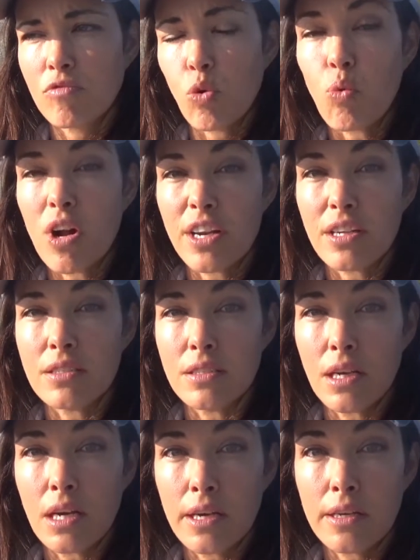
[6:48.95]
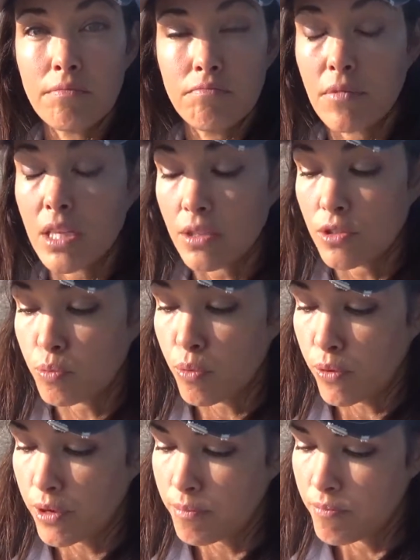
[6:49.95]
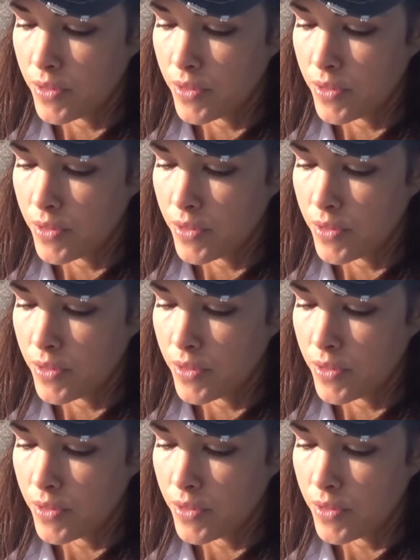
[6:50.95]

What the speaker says: wanting to die at this point.